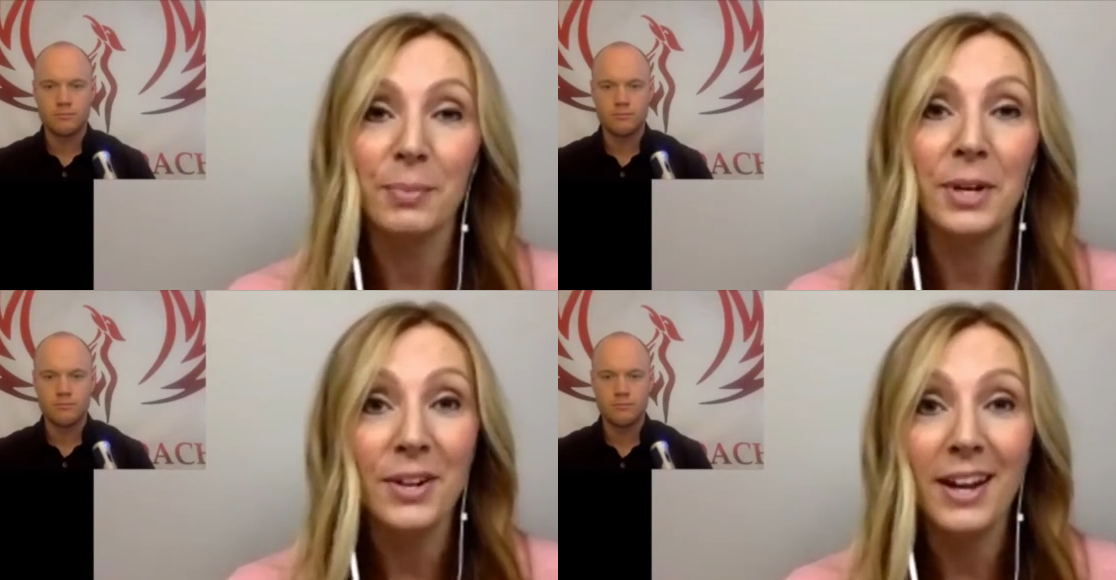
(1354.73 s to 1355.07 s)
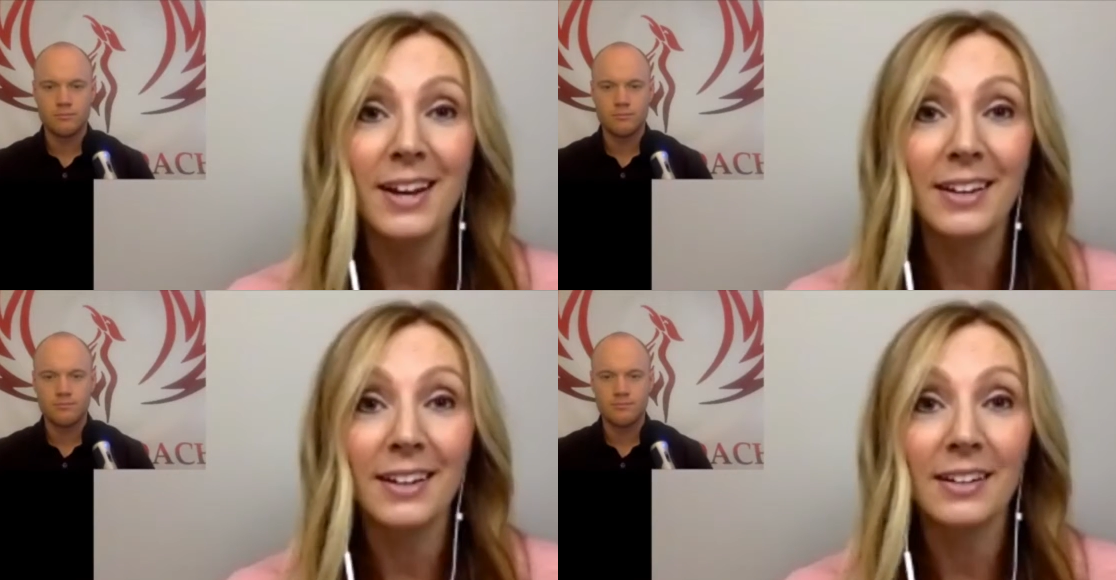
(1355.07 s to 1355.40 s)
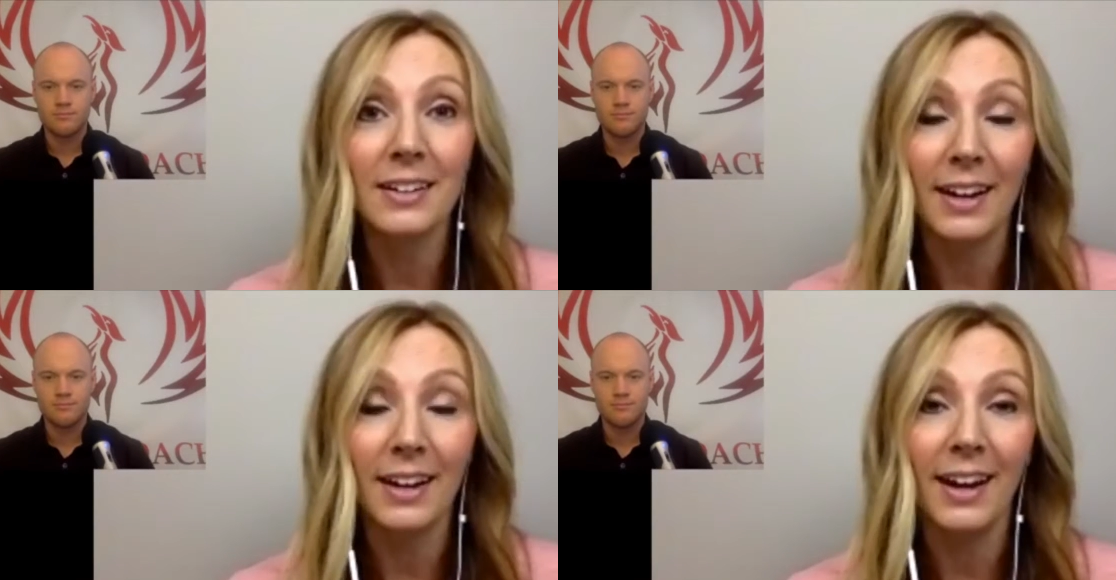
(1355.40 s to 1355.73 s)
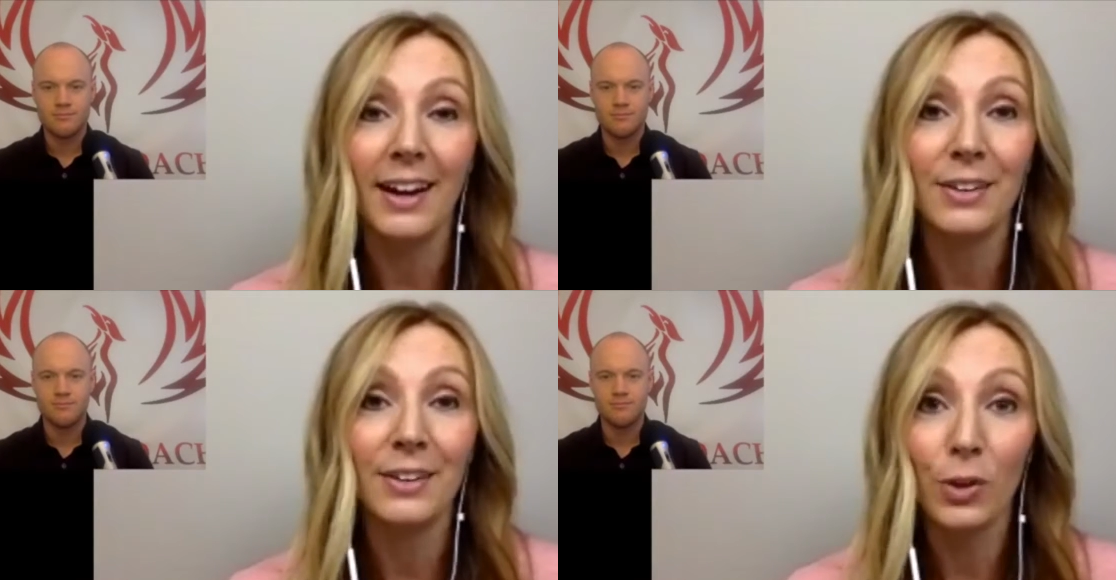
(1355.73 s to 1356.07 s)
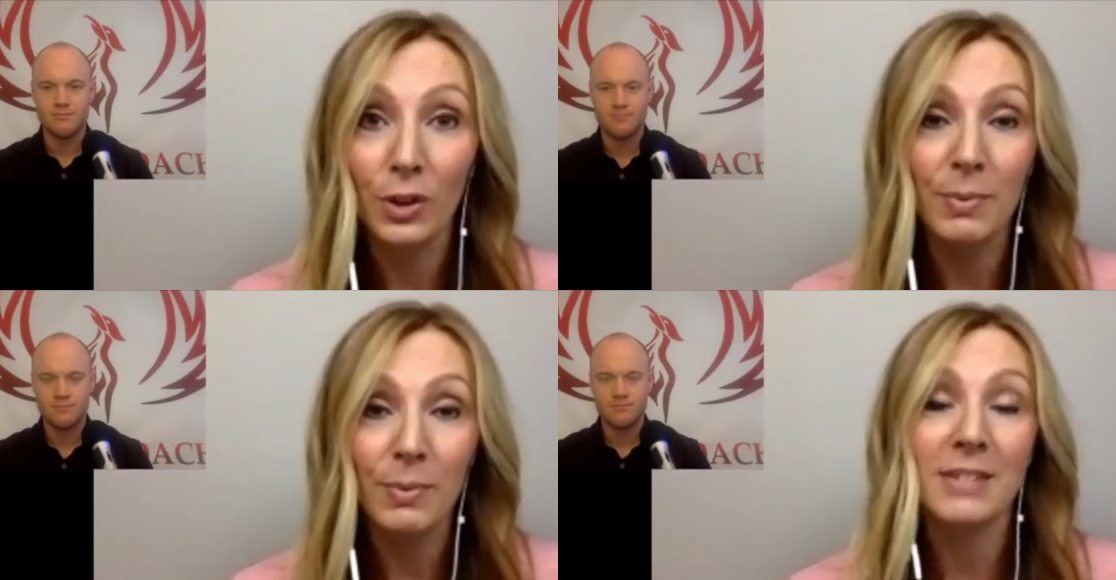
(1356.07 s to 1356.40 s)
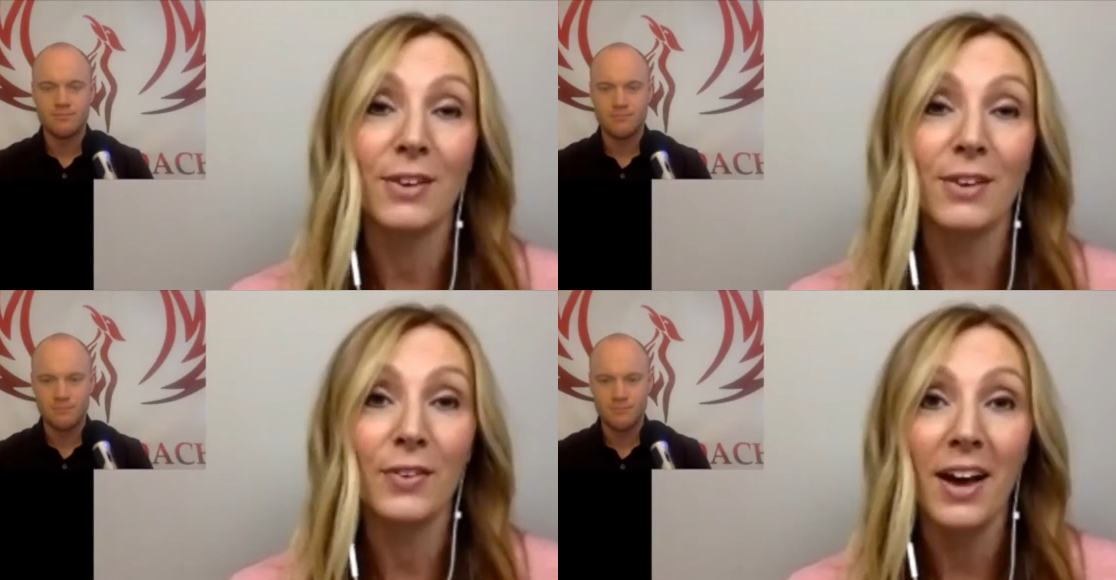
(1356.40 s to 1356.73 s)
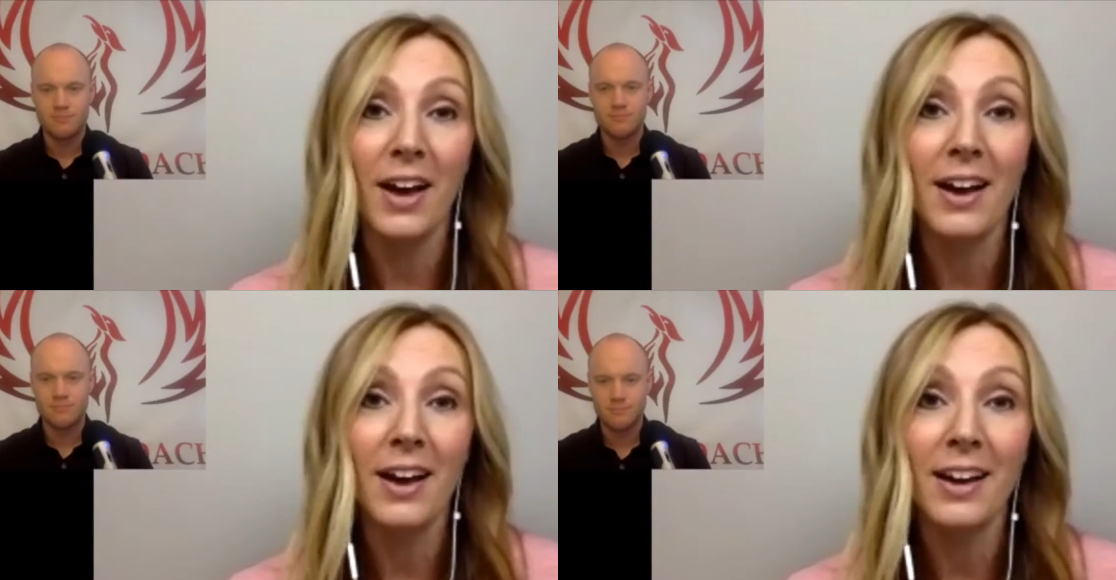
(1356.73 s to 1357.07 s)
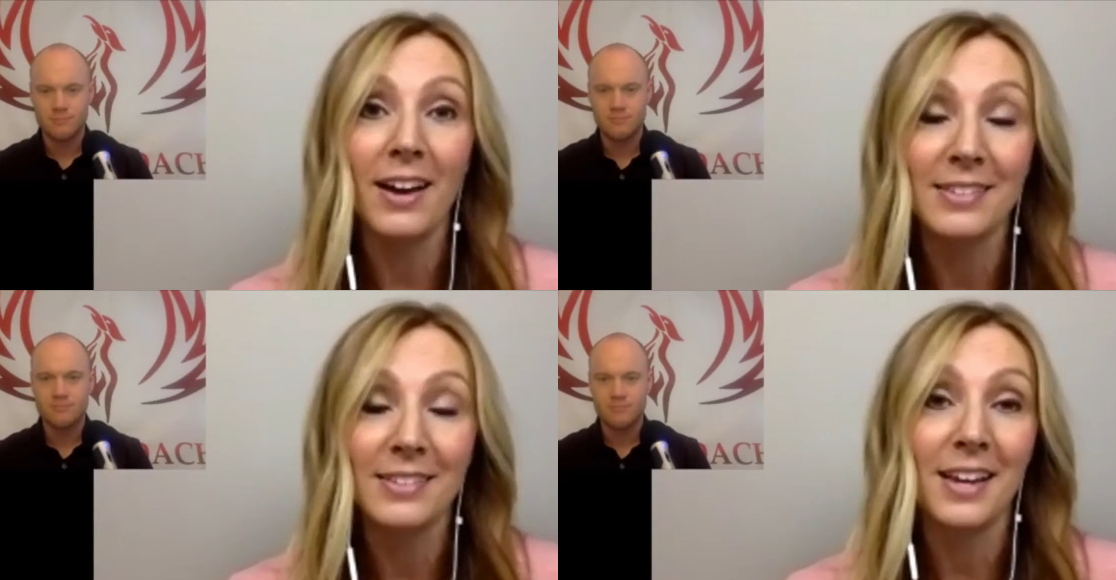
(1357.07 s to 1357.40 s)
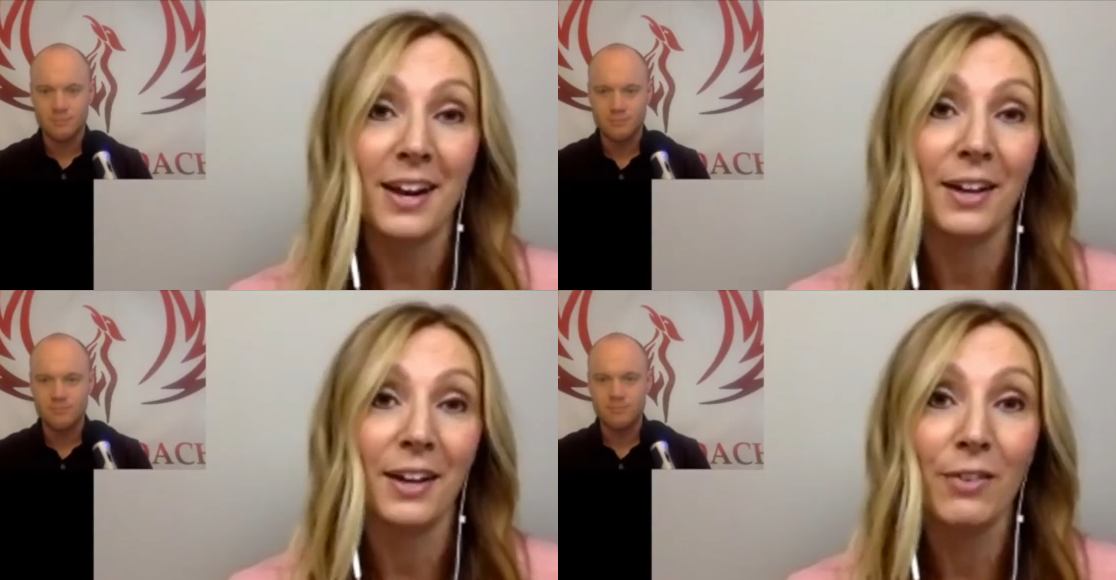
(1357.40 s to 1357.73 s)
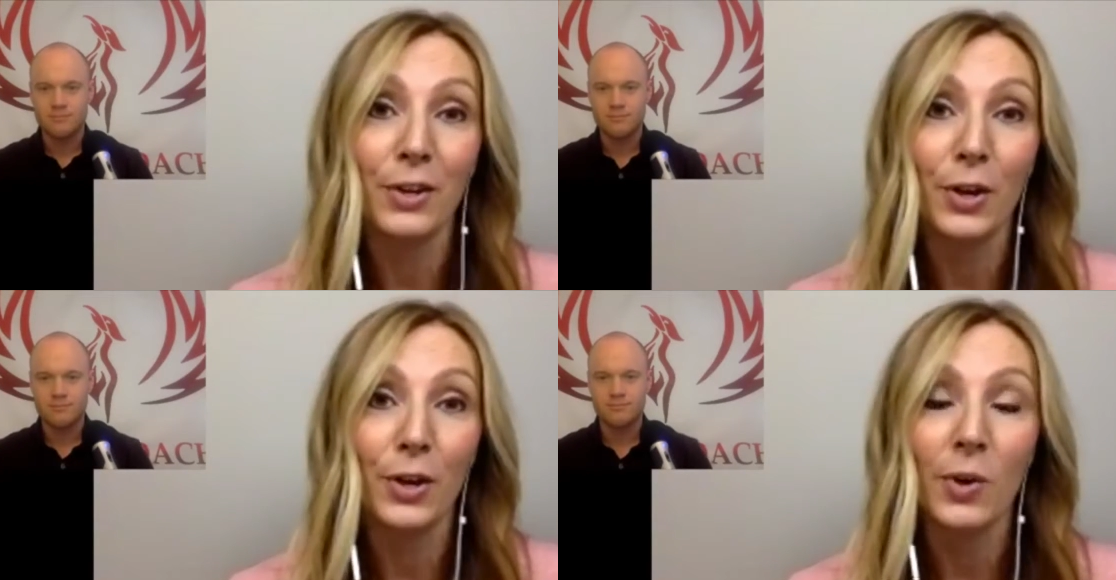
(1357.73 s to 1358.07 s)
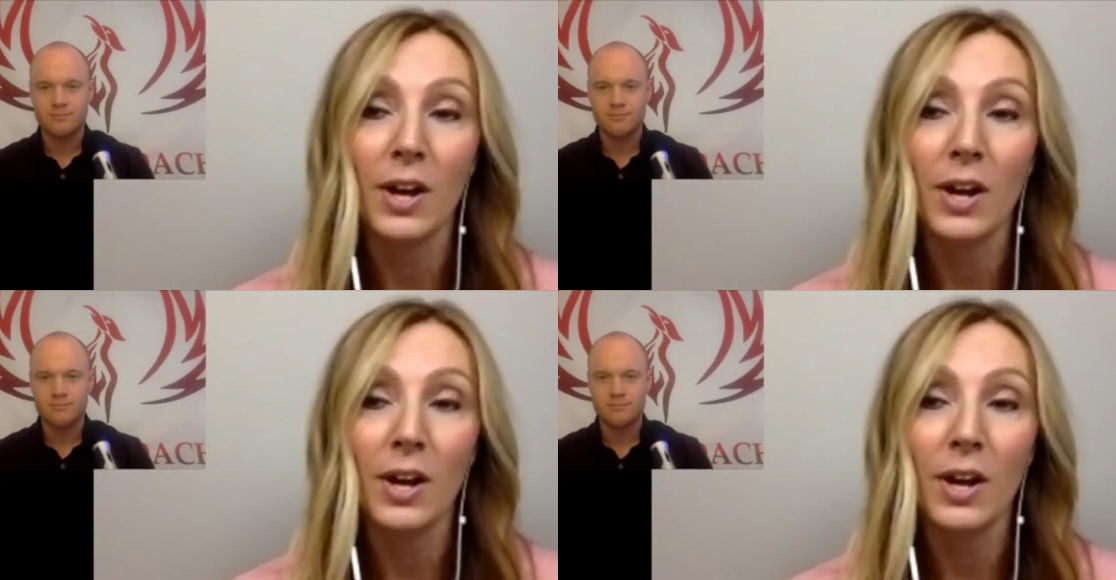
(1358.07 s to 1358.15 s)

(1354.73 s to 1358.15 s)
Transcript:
Speaker 1: naked and look myself in the eye and say, I love you.